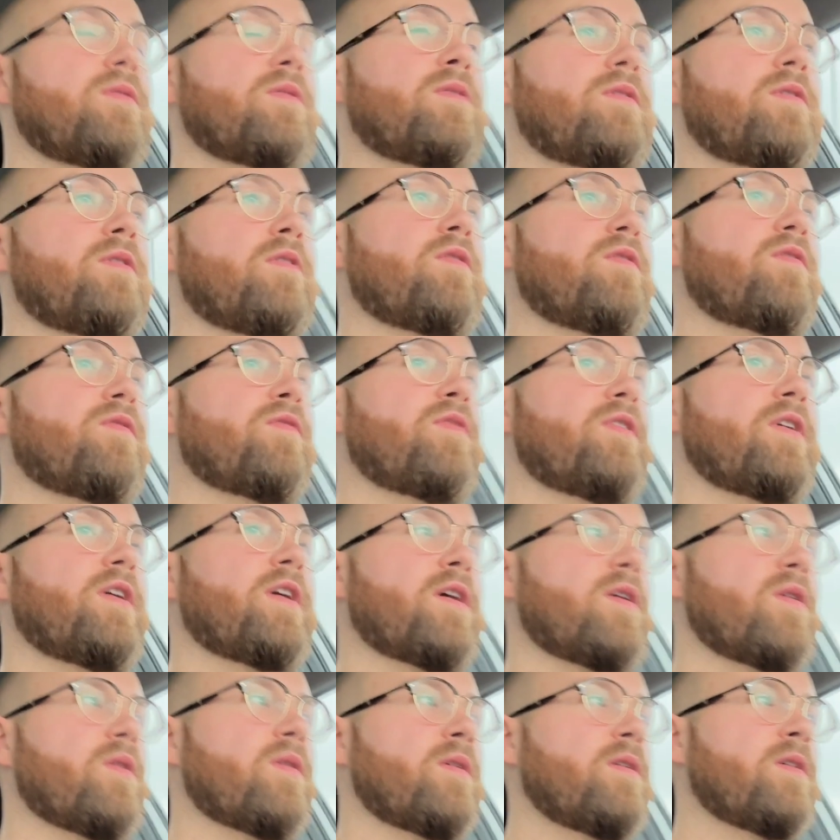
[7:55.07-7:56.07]
of
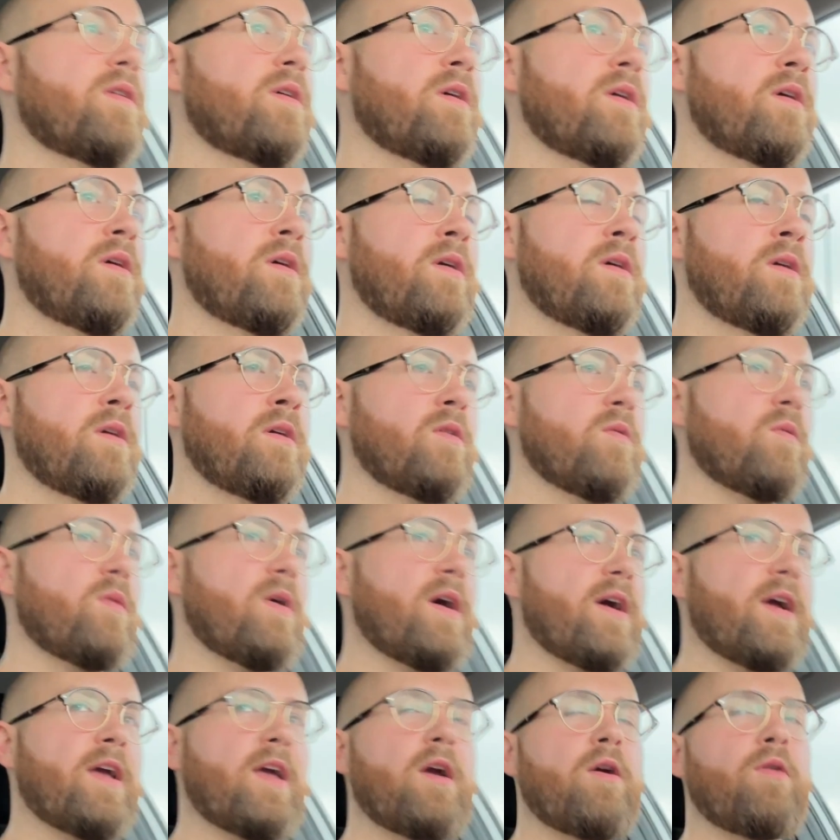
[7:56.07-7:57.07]
what
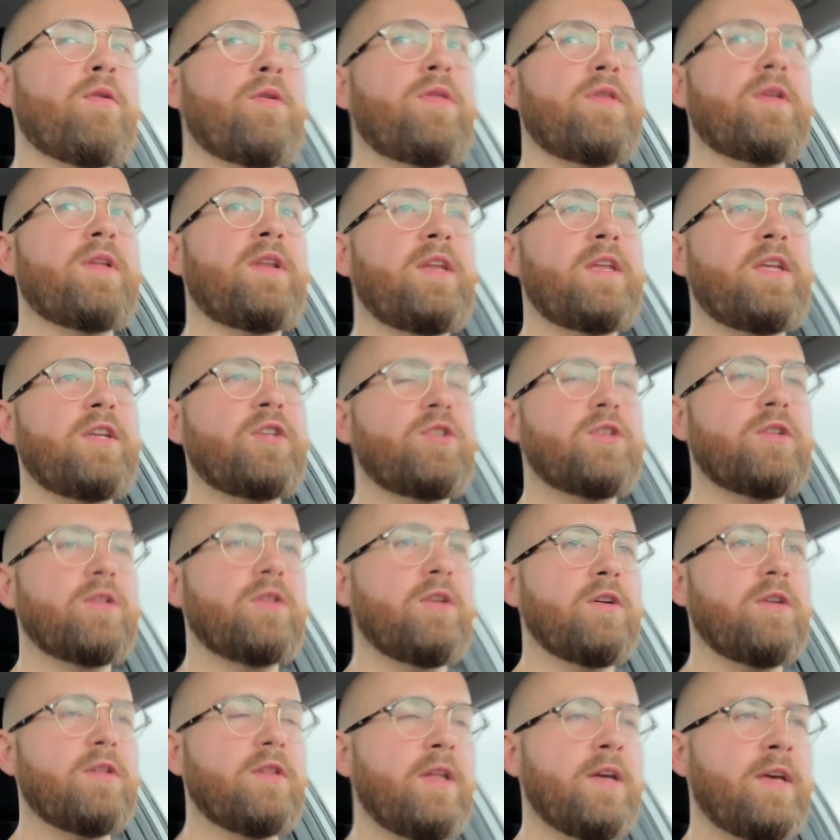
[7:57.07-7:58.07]
a healthy knee should
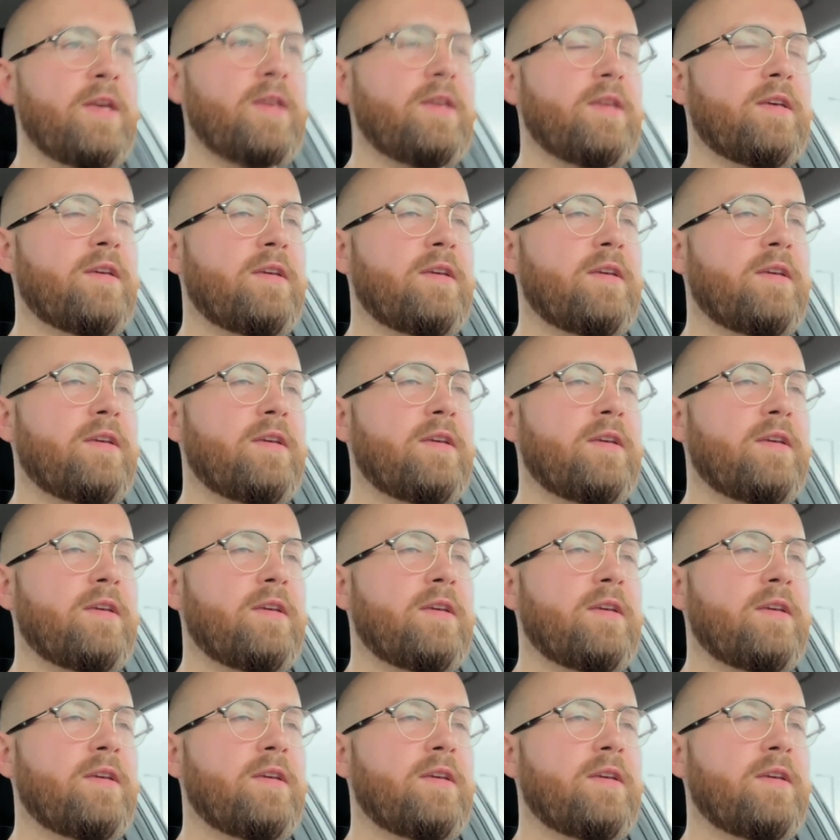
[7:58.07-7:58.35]
look like,